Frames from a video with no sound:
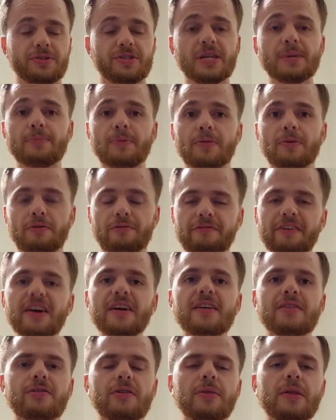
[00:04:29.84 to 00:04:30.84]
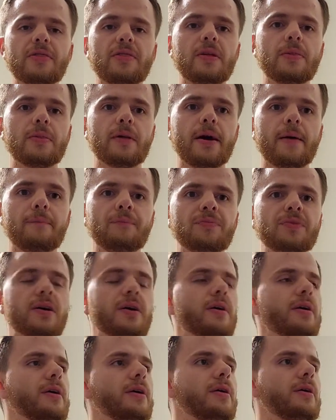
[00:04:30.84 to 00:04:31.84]
deepen their faith, and that
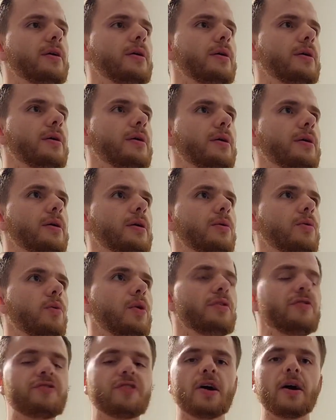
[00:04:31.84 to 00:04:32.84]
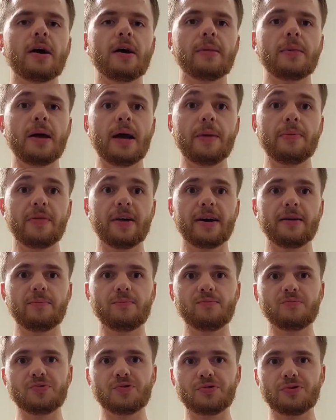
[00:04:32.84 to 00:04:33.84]
one time, and
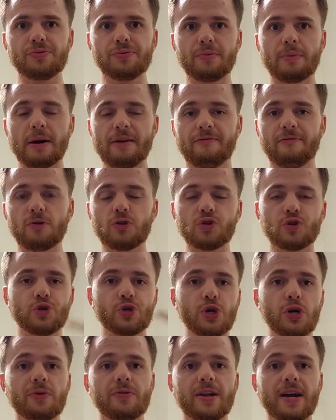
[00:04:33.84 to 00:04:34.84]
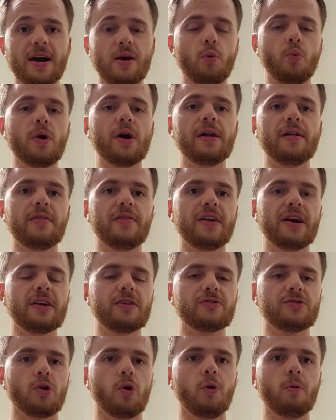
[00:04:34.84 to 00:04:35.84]
that my first year that I went, they
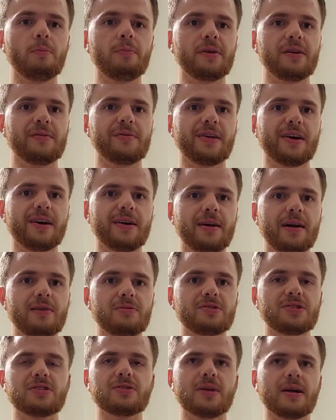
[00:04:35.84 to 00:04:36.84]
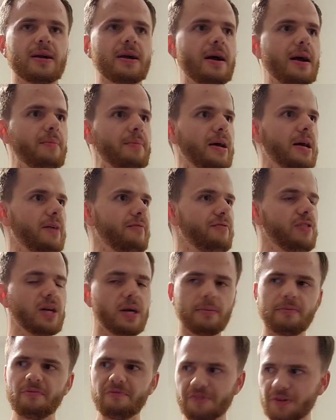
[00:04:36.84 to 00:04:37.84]
had told me that I was just like, I feel
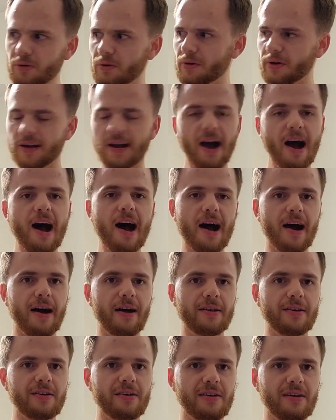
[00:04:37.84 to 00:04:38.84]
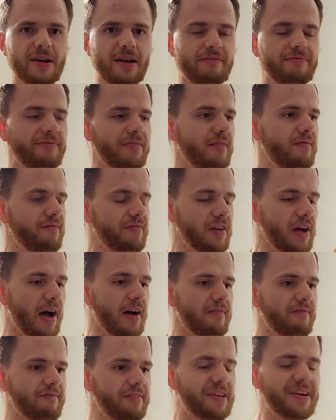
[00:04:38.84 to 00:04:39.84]
like I'm feeling God. I
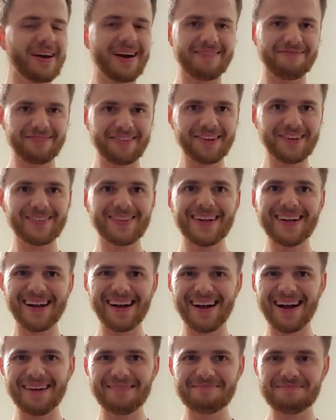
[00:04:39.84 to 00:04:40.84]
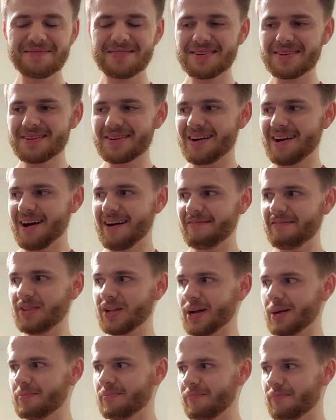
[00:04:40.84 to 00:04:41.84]
feel like
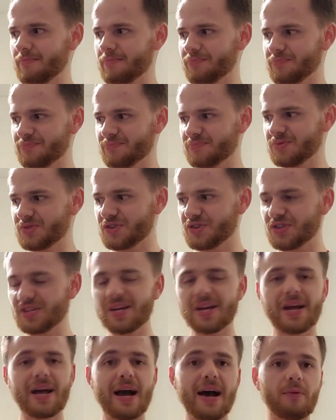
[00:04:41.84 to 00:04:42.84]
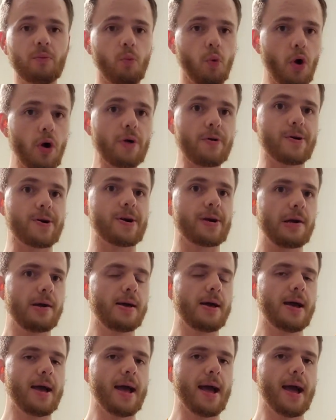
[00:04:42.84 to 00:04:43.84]
I'm seeing God work.
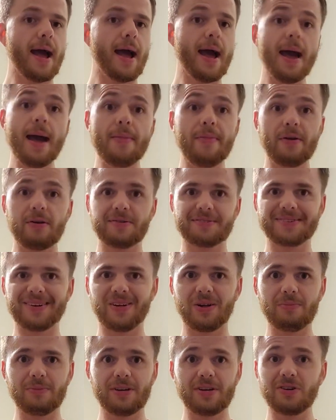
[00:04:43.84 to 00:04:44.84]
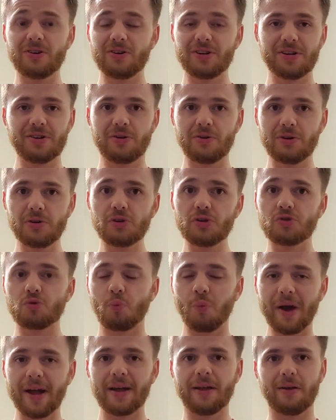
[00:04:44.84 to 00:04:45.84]
And they were telling me, you
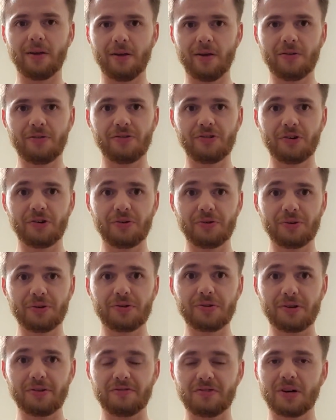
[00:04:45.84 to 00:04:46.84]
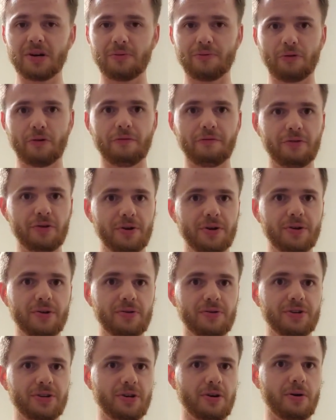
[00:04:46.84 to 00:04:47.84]
just wait until you've done it for a few
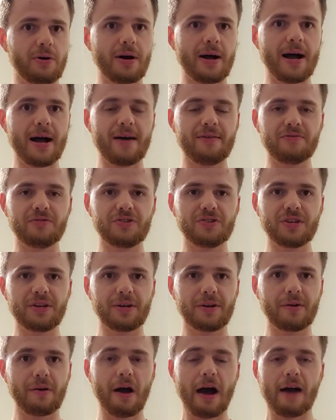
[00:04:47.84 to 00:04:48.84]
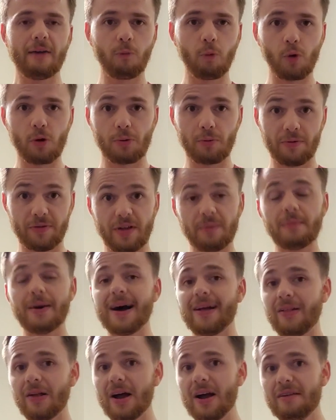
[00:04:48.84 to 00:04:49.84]
years. I've seen God work within
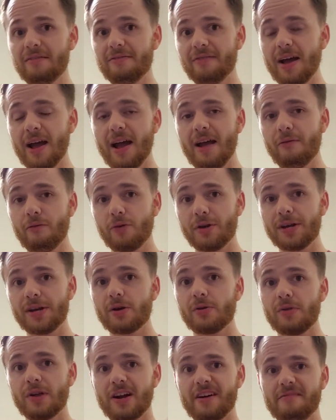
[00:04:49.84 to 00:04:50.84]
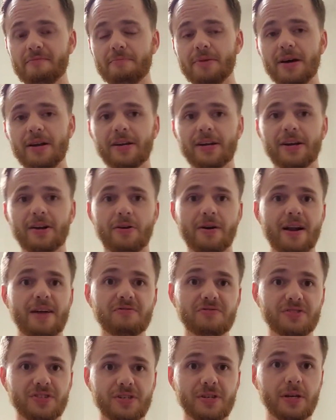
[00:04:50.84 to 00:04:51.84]
my life every year that I've been here.
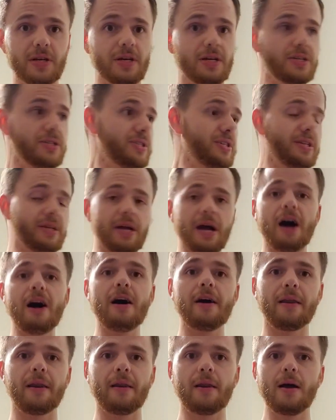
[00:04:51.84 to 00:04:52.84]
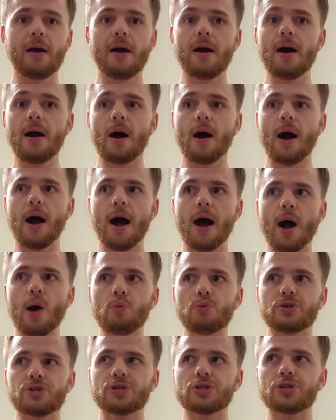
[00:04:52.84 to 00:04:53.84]
I've seen God. And
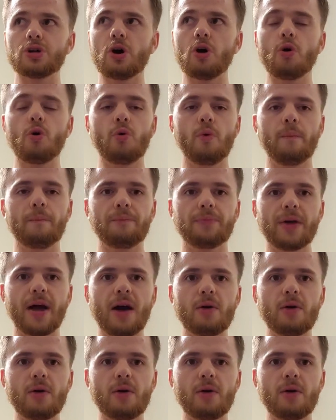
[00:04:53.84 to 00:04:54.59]
I was so